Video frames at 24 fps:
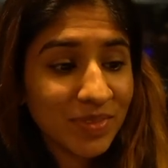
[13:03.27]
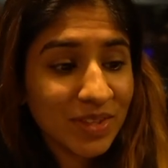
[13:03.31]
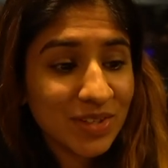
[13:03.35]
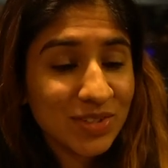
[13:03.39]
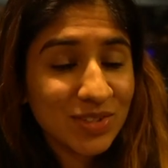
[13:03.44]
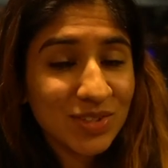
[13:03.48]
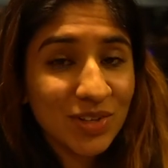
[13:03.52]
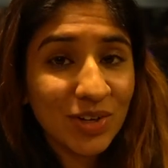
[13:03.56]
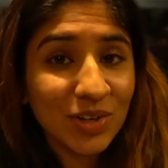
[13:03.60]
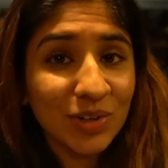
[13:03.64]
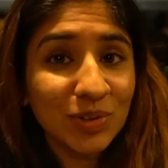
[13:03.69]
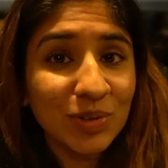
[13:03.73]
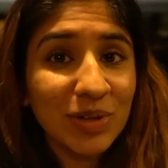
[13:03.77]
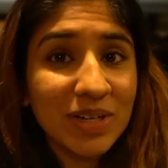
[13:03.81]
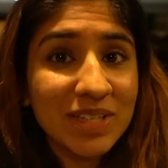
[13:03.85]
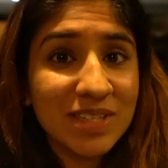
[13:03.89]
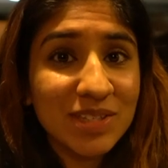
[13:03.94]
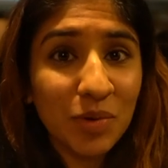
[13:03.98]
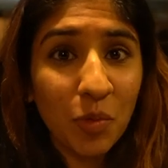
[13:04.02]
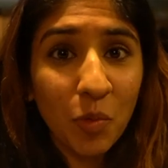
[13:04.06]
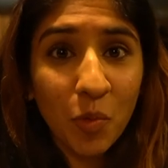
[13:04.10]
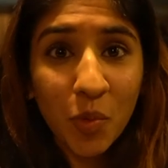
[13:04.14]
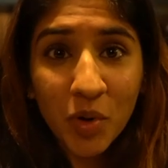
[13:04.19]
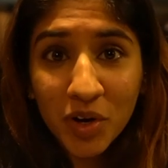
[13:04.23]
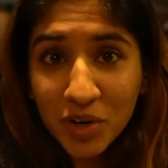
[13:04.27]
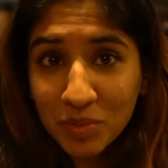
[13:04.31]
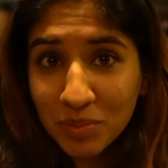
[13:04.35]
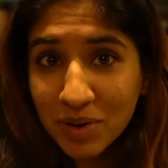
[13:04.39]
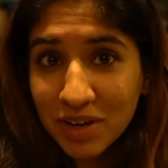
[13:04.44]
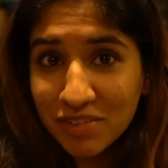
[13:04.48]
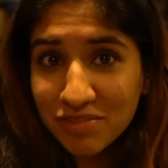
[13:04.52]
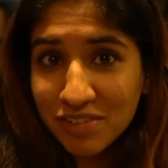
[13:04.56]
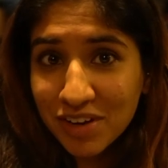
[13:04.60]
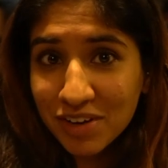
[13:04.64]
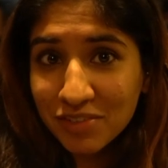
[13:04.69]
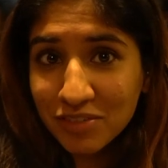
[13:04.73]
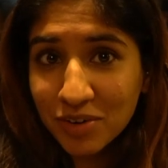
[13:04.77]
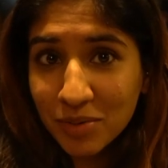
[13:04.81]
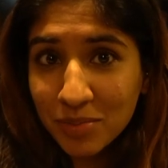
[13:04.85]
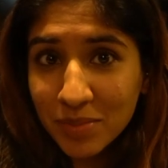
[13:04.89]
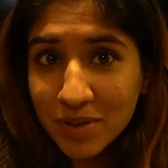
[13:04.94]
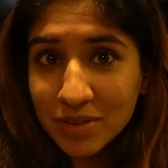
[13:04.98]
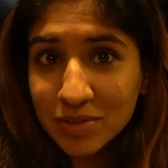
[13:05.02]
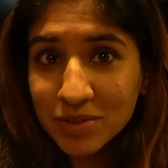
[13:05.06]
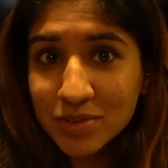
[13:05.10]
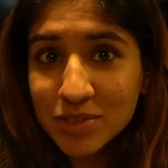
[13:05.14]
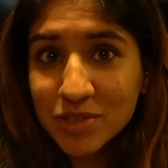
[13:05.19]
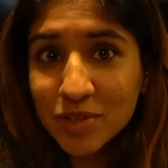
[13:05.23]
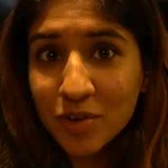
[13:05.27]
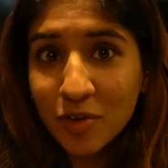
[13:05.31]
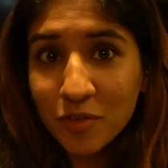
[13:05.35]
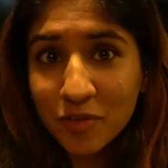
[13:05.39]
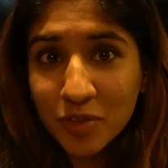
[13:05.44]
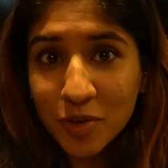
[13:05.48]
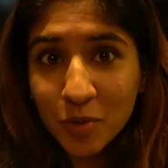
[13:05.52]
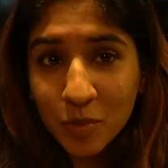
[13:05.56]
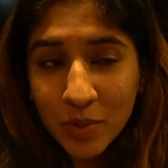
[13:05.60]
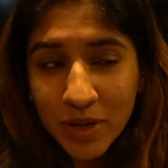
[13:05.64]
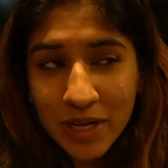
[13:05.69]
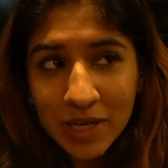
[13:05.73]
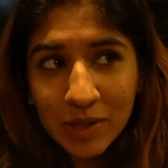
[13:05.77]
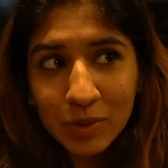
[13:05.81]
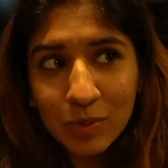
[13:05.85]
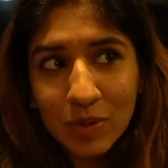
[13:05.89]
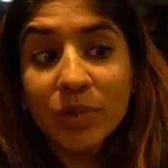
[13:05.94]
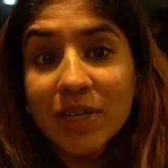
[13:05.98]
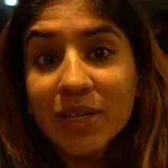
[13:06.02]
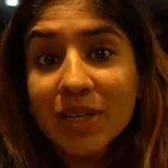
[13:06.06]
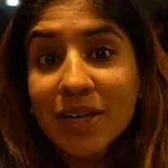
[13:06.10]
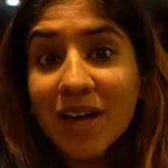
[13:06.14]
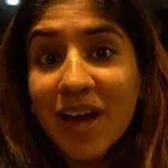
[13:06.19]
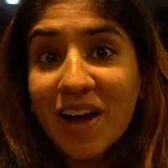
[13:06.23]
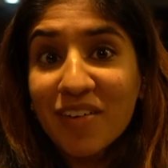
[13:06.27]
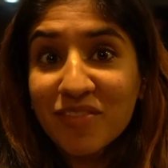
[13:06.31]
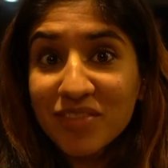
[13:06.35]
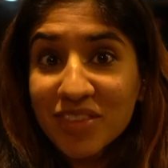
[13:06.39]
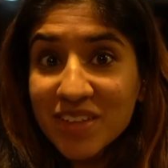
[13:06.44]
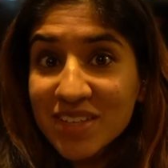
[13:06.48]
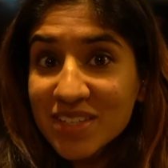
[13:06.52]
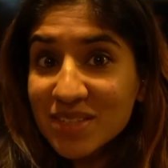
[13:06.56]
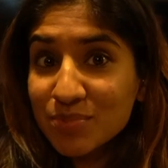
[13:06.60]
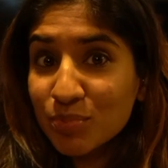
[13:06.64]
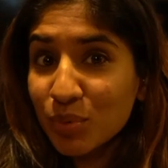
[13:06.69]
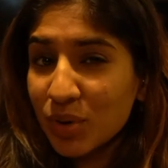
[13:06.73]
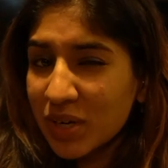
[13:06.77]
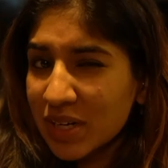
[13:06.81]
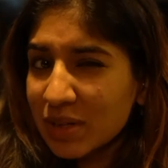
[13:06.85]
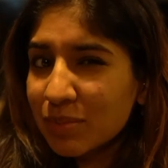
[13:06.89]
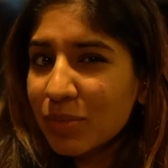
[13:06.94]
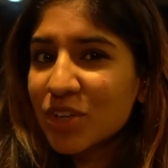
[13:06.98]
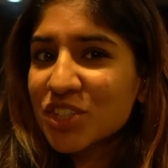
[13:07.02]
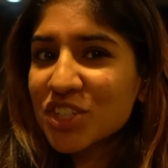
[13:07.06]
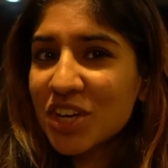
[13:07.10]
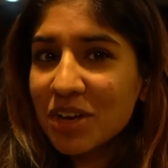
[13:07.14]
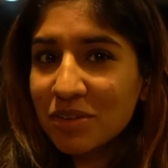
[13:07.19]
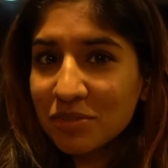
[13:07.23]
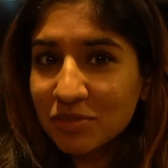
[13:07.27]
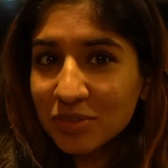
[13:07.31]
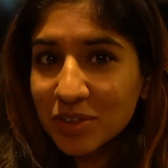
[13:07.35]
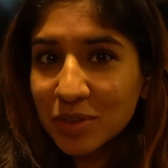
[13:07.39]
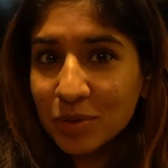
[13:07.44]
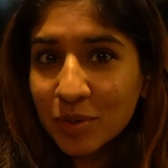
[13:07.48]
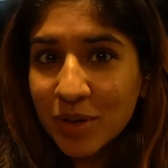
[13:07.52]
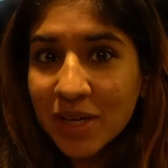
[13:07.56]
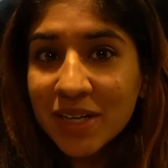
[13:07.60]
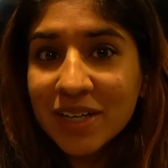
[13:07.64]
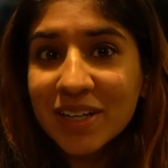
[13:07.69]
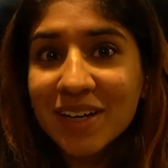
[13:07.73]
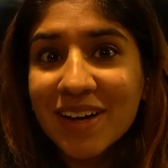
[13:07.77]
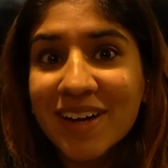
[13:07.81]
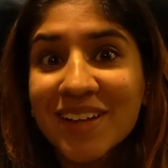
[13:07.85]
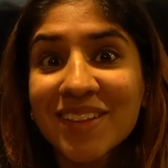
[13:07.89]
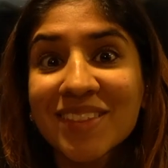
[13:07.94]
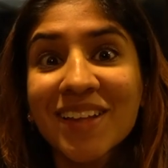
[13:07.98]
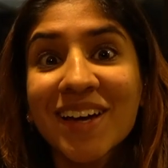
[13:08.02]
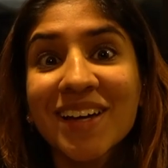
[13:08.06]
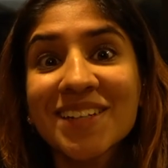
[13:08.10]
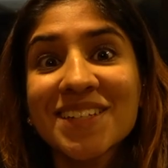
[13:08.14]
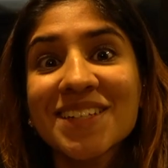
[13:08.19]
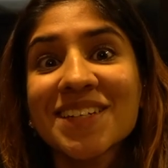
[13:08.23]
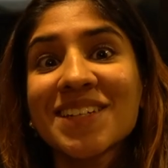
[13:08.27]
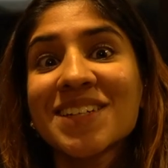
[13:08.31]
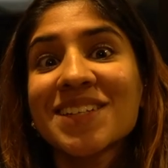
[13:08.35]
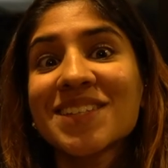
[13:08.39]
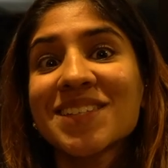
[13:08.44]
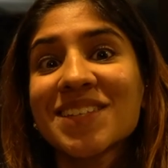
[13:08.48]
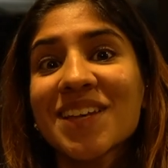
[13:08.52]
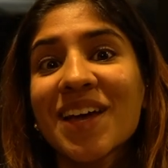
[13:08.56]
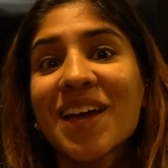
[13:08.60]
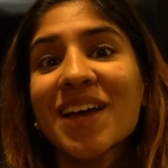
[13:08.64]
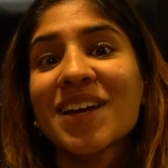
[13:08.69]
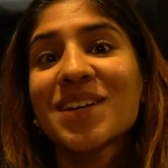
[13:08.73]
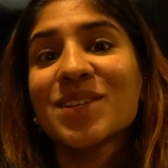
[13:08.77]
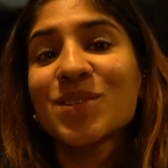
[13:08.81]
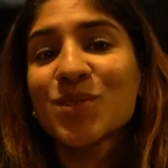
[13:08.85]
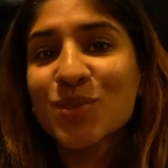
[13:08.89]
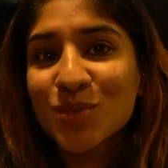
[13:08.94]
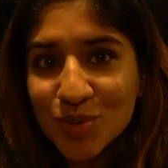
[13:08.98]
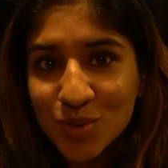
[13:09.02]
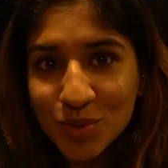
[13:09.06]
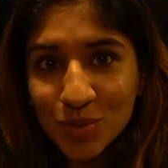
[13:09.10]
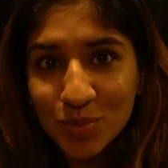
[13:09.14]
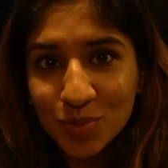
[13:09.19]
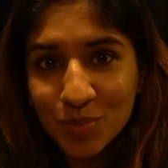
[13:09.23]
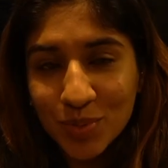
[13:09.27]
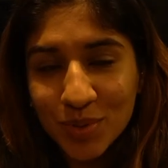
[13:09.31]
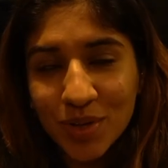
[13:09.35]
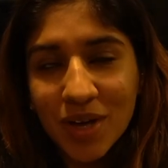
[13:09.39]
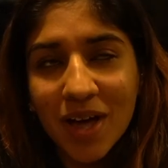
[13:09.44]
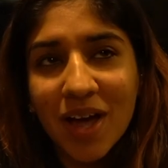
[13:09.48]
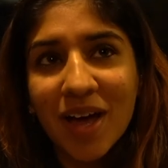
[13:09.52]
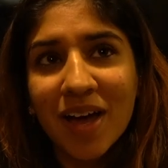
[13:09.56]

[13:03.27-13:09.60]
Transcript: So it's one of my favourite meals of the week. We have this pretty much every week, and that is a soup.